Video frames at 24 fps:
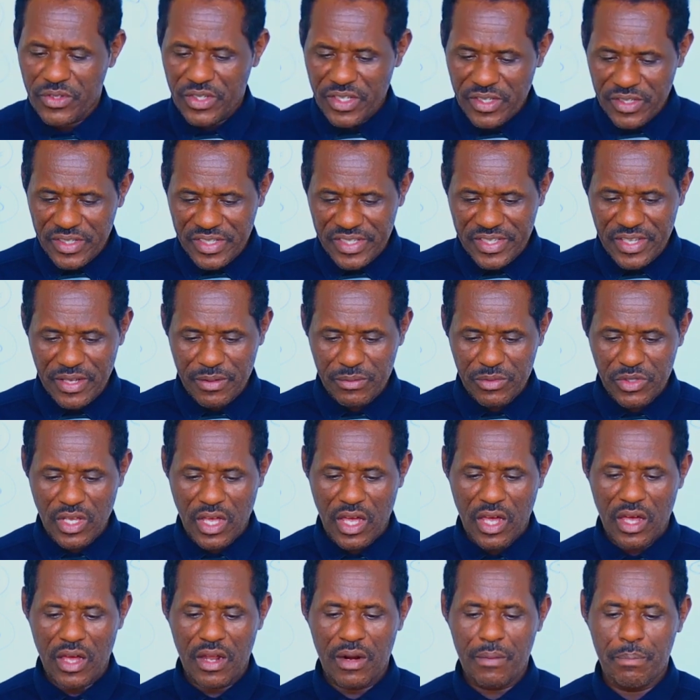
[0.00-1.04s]
Systems
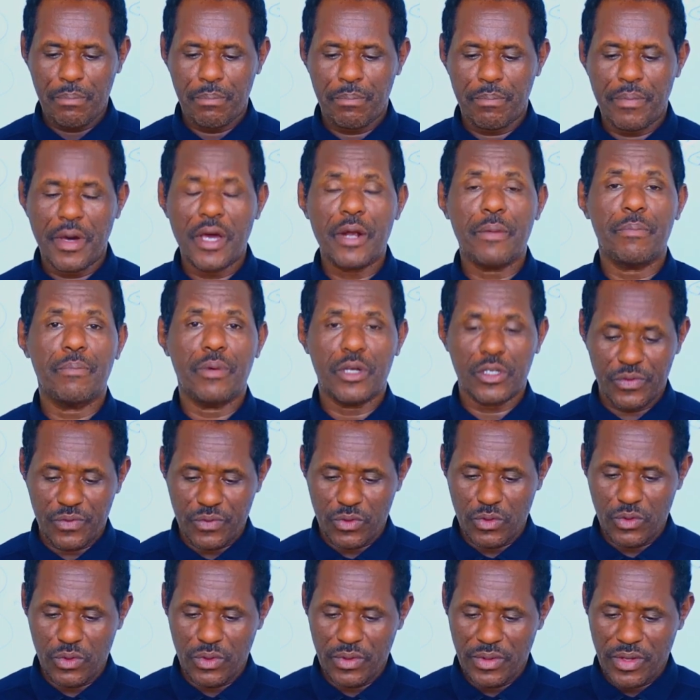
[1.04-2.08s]
are
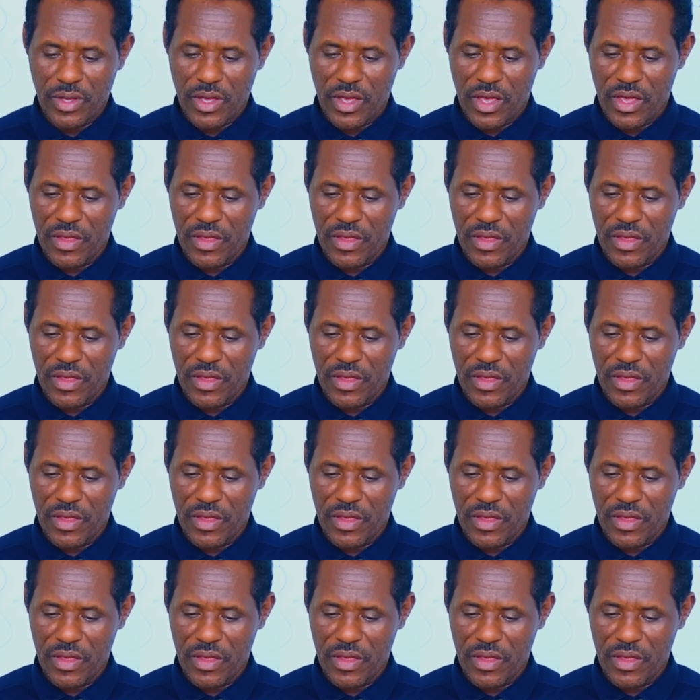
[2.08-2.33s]
purposeful